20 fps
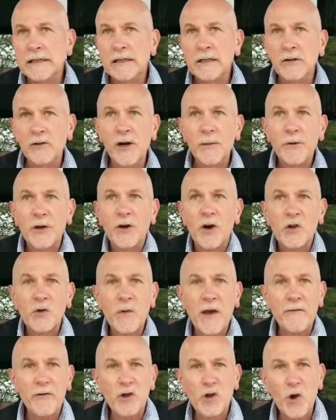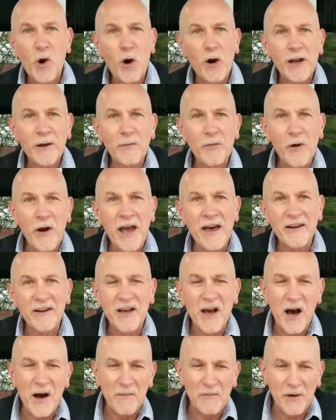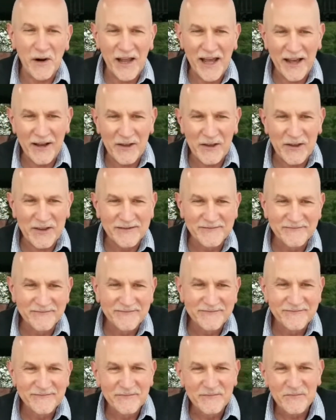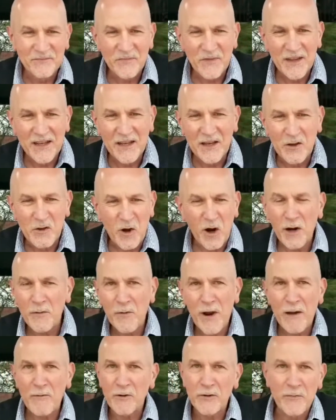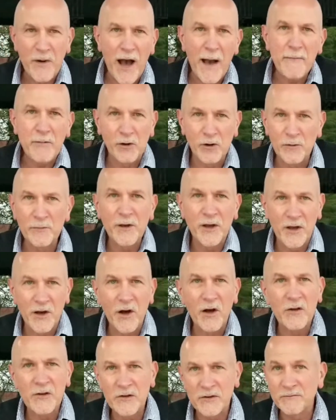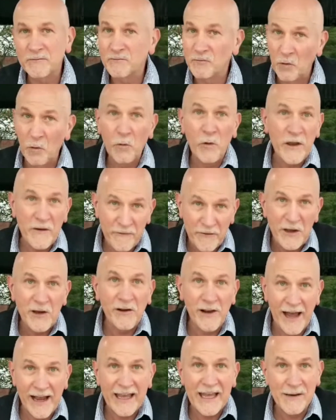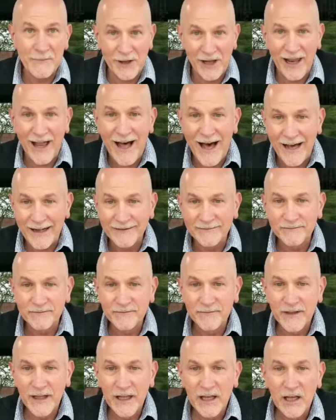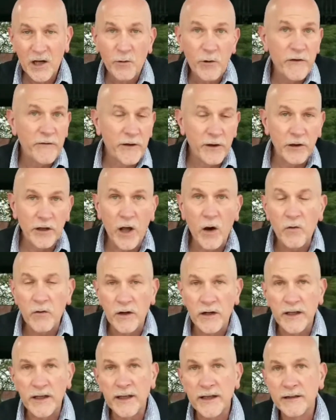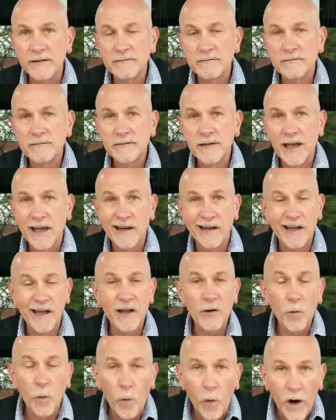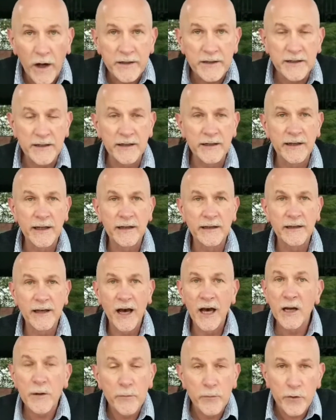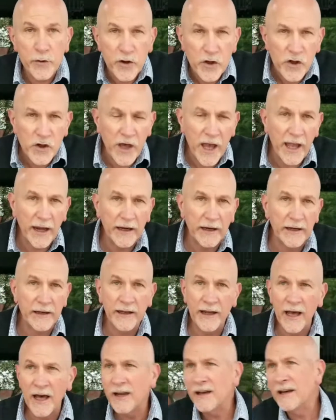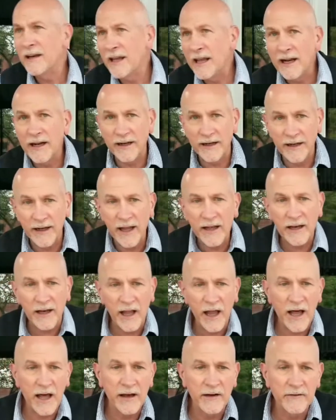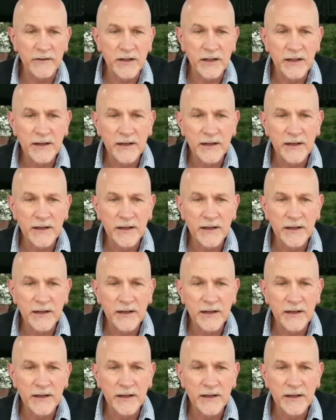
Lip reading: Well, because we have a Charlie Brown complex. Charlie Brown was popular because we feel like him a lot. We feel lonely and unwanted and unappreciated and unneeded and unloved.